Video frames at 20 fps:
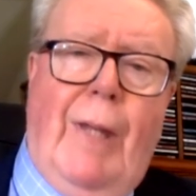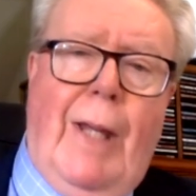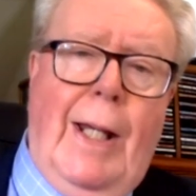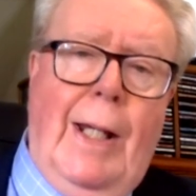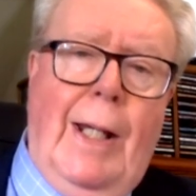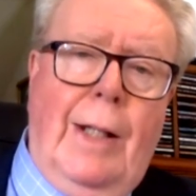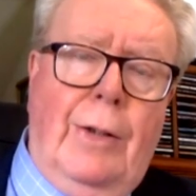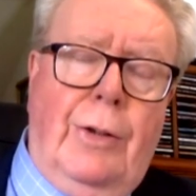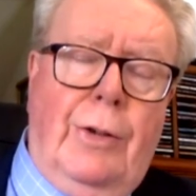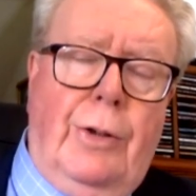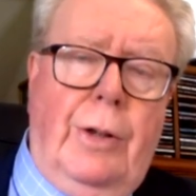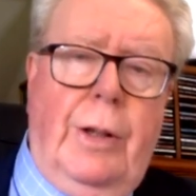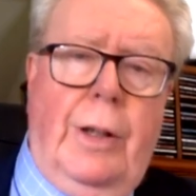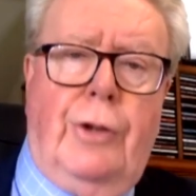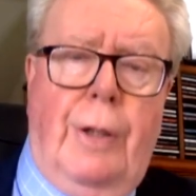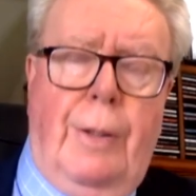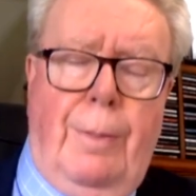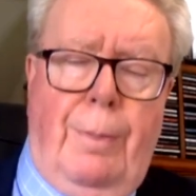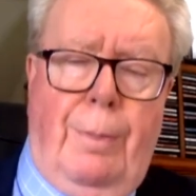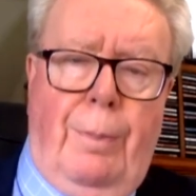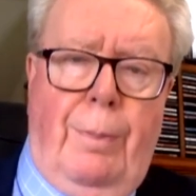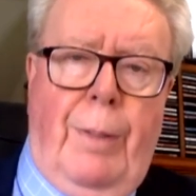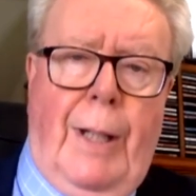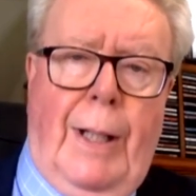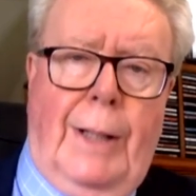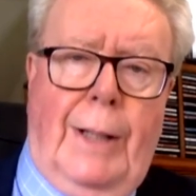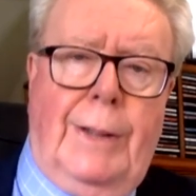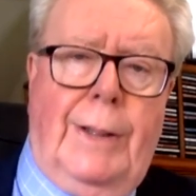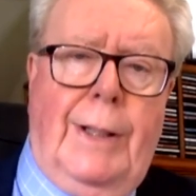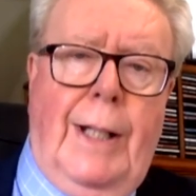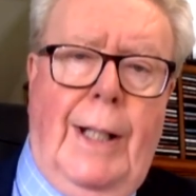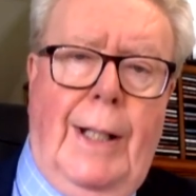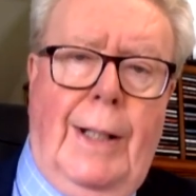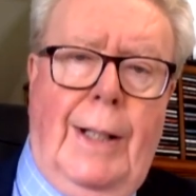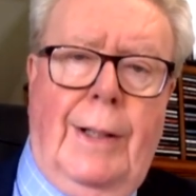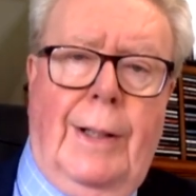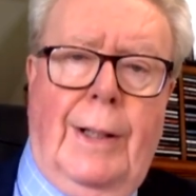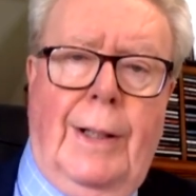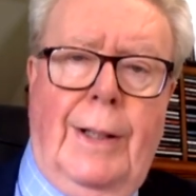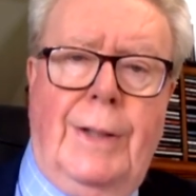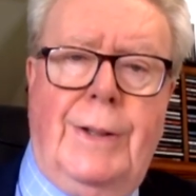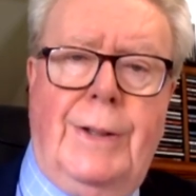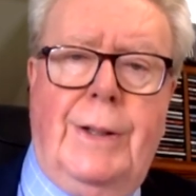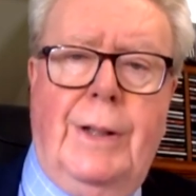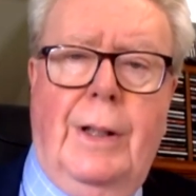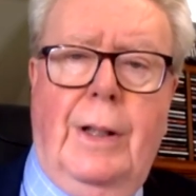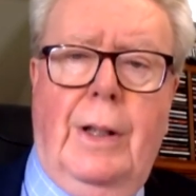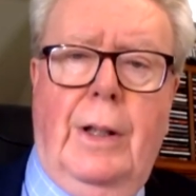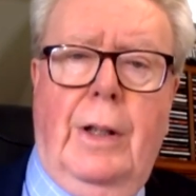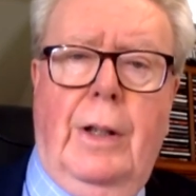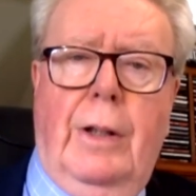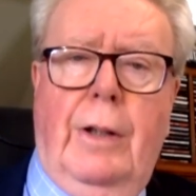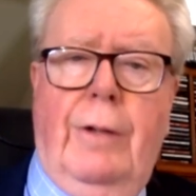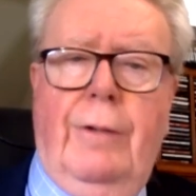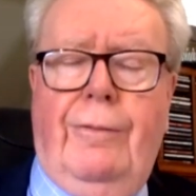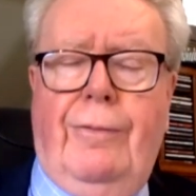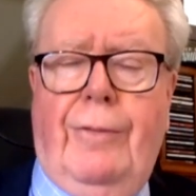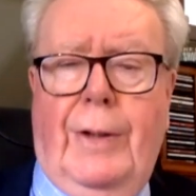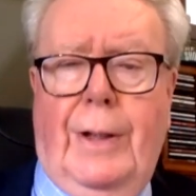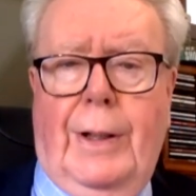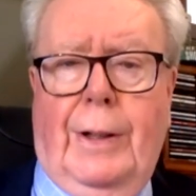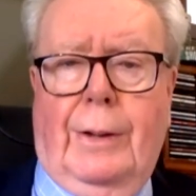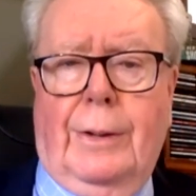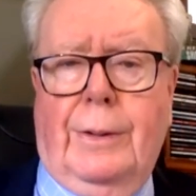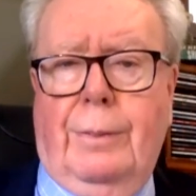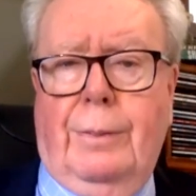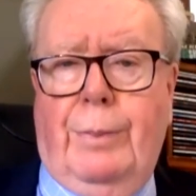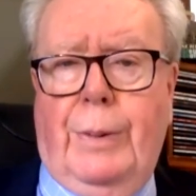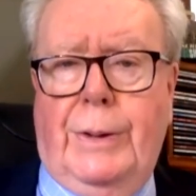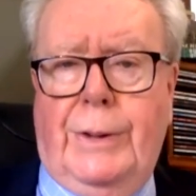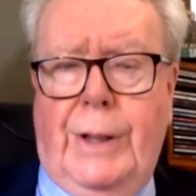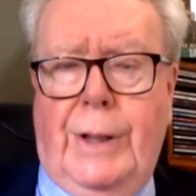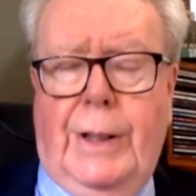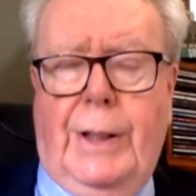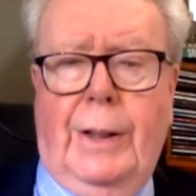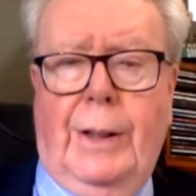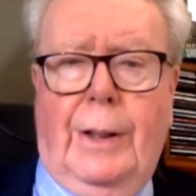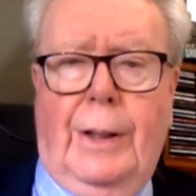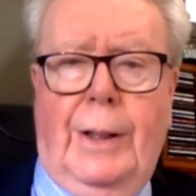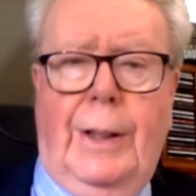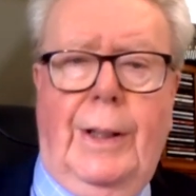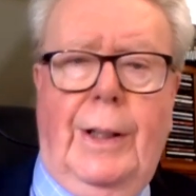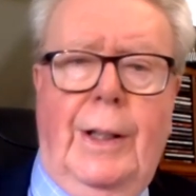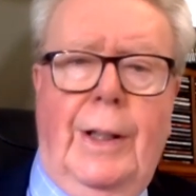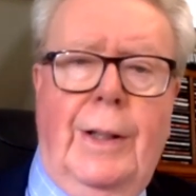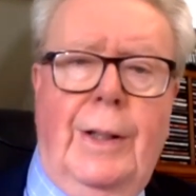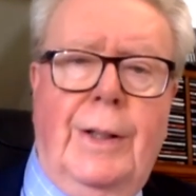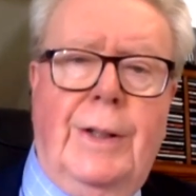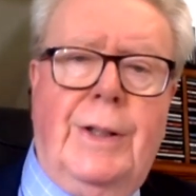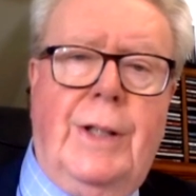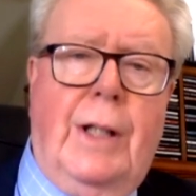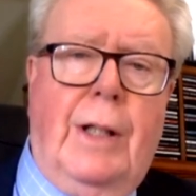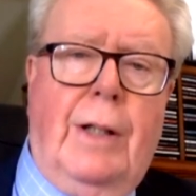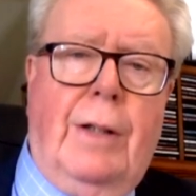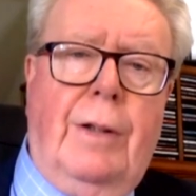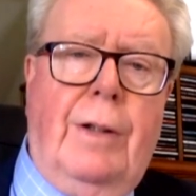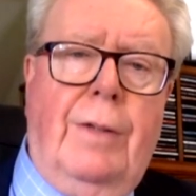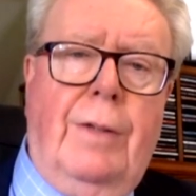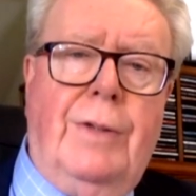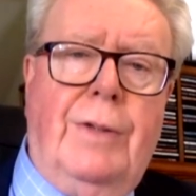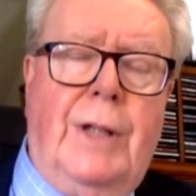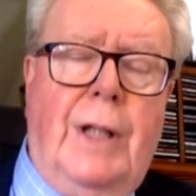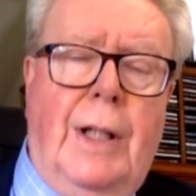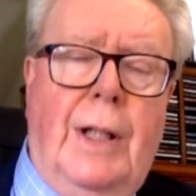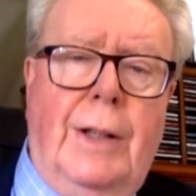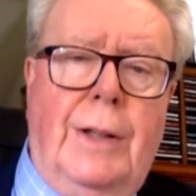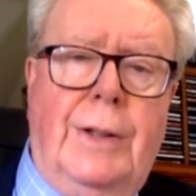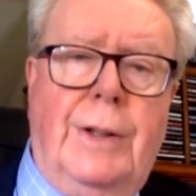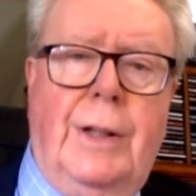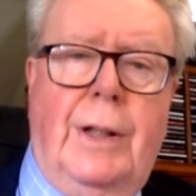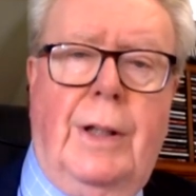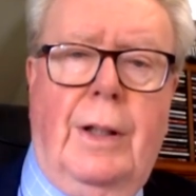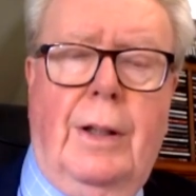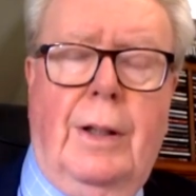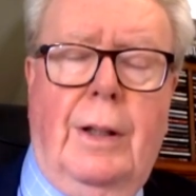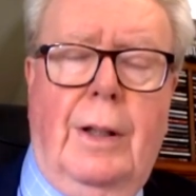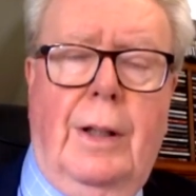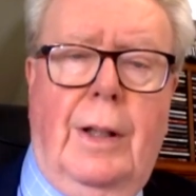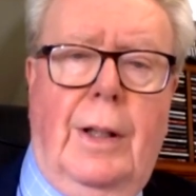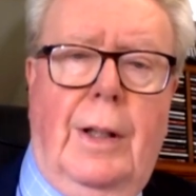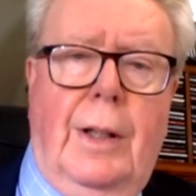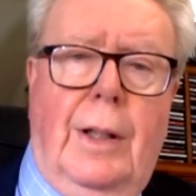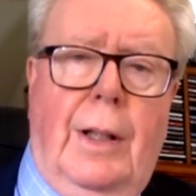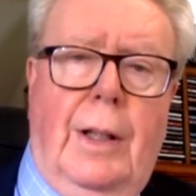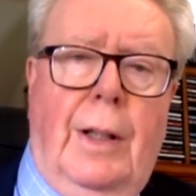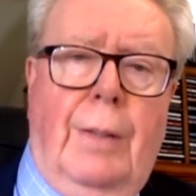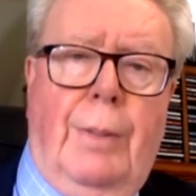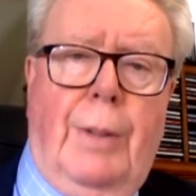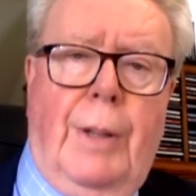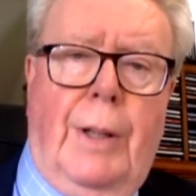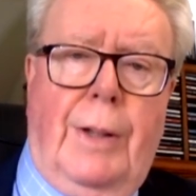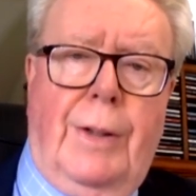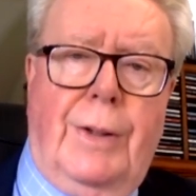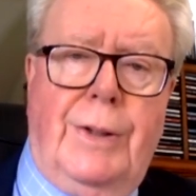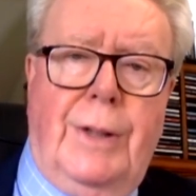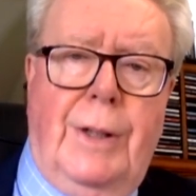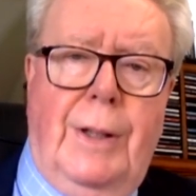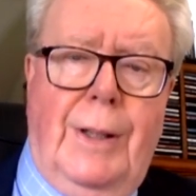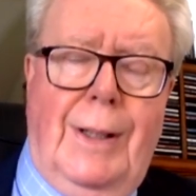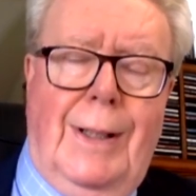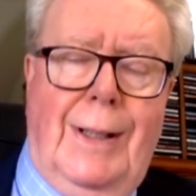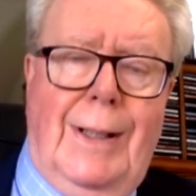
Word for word: and Trump backed candidates who failed, particularly in the Secretary of State uh, uh, pulse.